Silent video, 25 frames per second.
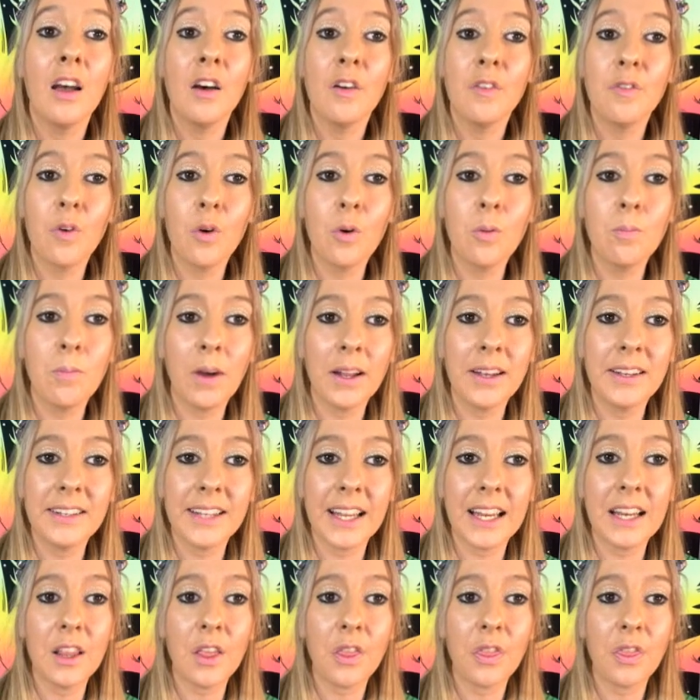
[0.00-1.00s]
for
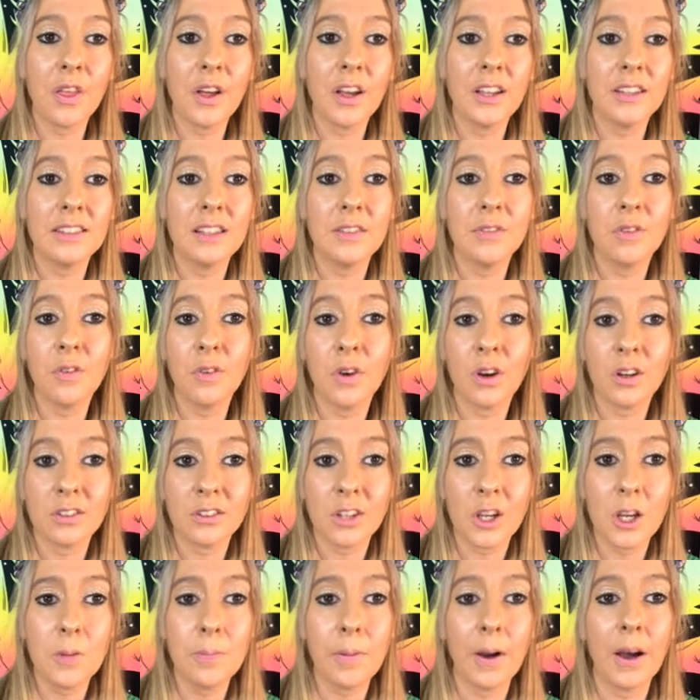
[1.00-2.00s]
Monday the 30th of
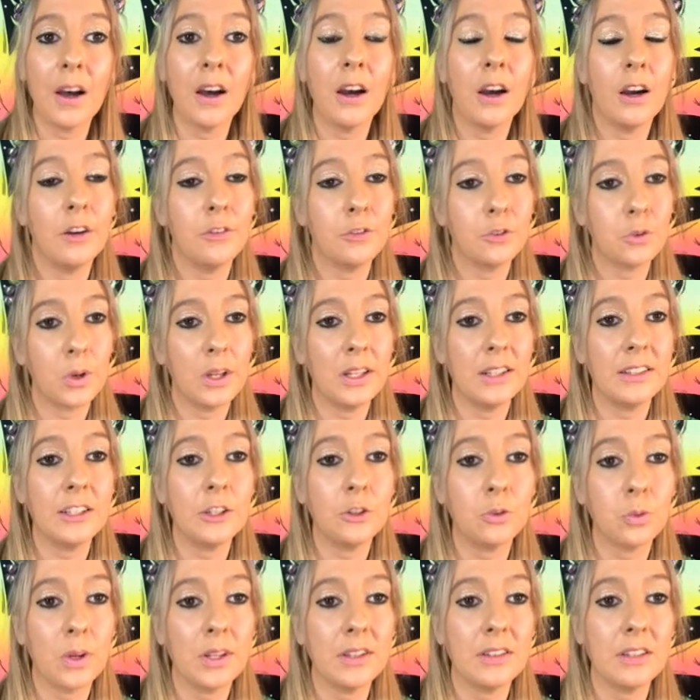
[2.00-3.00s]
October of
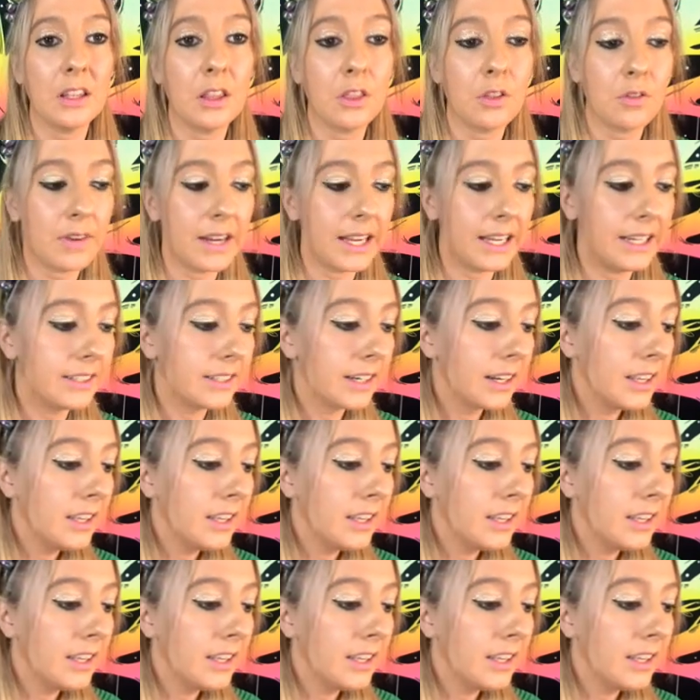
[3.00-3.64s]
2023.